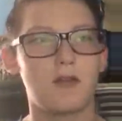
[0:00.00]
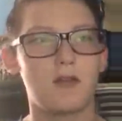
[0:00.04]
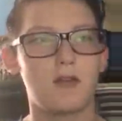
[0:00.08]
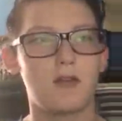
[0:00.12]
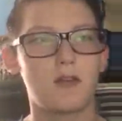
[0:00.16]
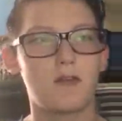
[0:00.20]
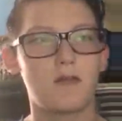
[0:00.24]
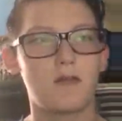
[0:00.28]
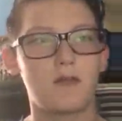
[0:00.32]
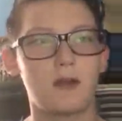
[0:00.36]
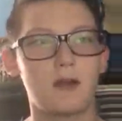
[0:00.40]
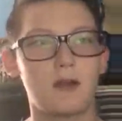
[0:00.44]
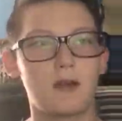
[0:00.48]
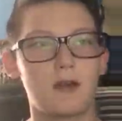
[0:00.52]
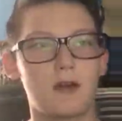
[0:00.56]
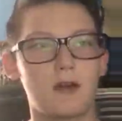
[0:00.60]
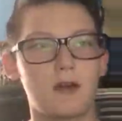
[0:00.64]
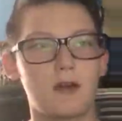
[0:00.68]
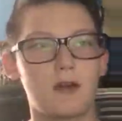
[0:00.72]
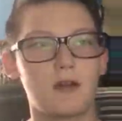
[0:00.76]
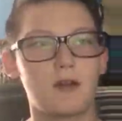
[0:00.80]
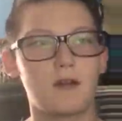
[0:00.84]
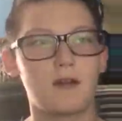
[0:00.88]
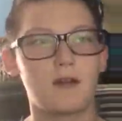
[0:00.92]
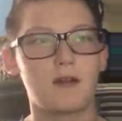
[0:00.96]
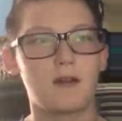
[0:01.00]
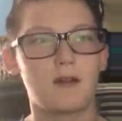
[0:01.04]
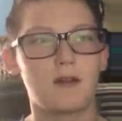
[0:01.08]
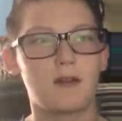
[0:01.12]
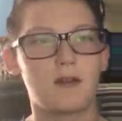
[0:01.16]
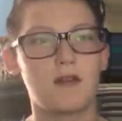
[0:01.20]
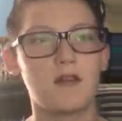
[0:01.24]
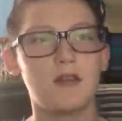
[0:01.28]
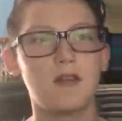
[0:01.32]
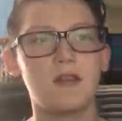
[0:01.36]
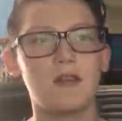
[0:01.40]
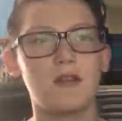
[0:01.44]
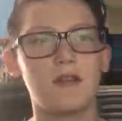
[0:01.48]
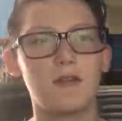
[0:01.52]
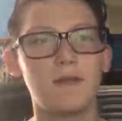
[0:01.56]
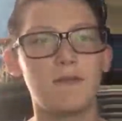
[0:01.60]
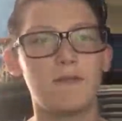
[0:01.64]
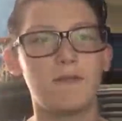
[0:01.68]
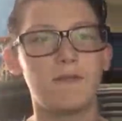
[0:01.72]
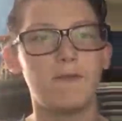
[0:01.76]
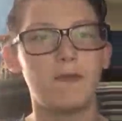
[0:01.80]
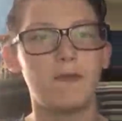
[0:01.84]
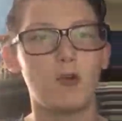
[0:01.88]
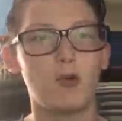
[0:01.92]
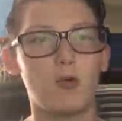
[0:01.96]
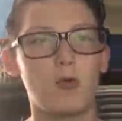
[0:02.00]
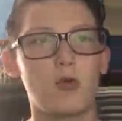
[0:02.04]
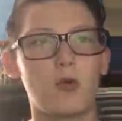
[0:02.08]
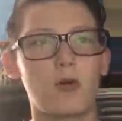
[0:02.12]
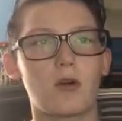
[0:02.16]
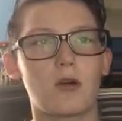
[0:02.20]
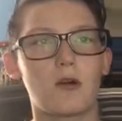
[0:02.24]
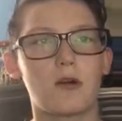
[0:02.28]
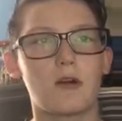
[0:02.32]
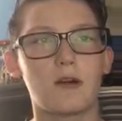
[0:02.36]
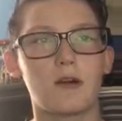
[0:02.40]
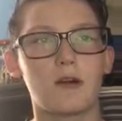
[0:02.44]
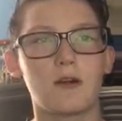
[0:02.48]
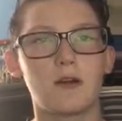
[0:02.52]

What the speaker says: So I got in season 4.